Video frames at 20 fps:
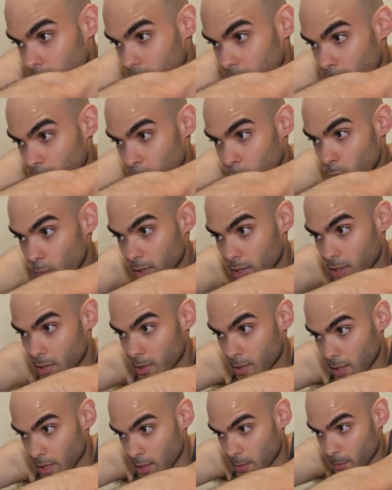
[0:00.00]
of you
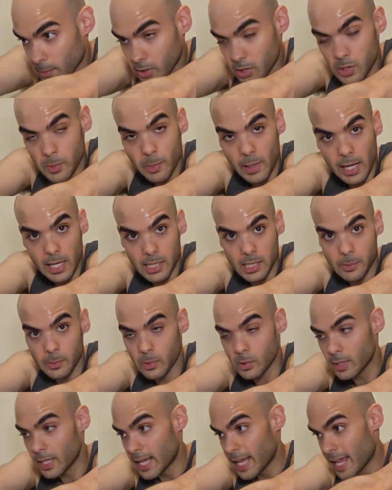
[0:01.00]
as much as
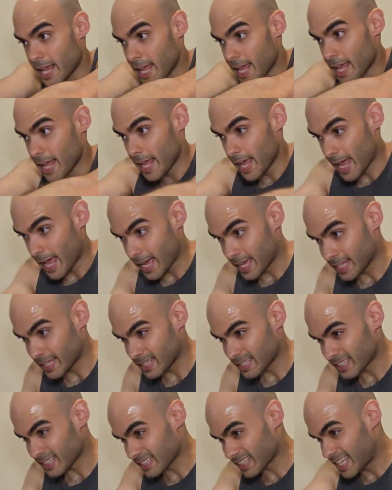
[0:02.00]
possible,
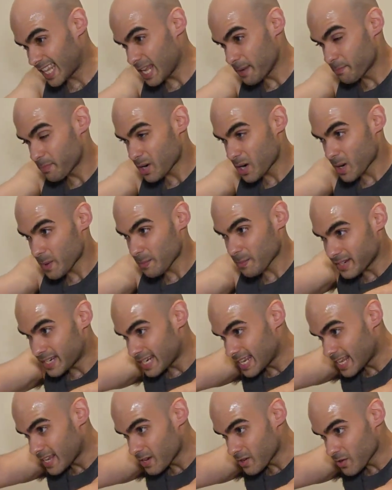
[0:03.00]
and keep them
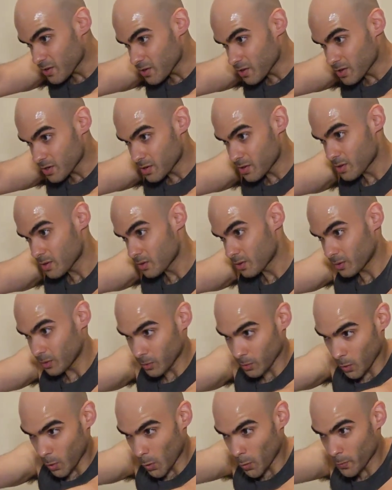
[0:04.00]
near
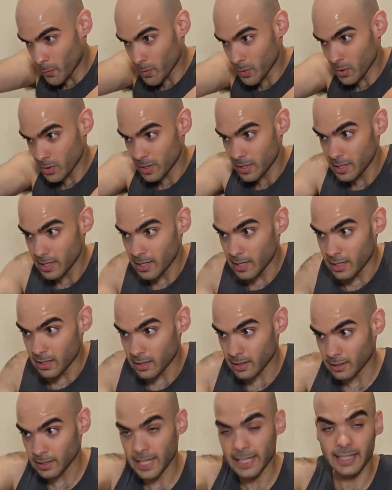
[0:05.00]
or over
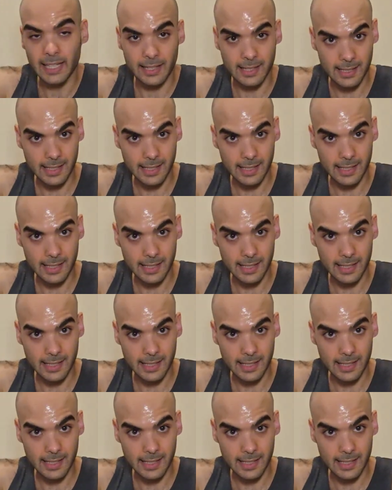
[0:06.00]
the leg that's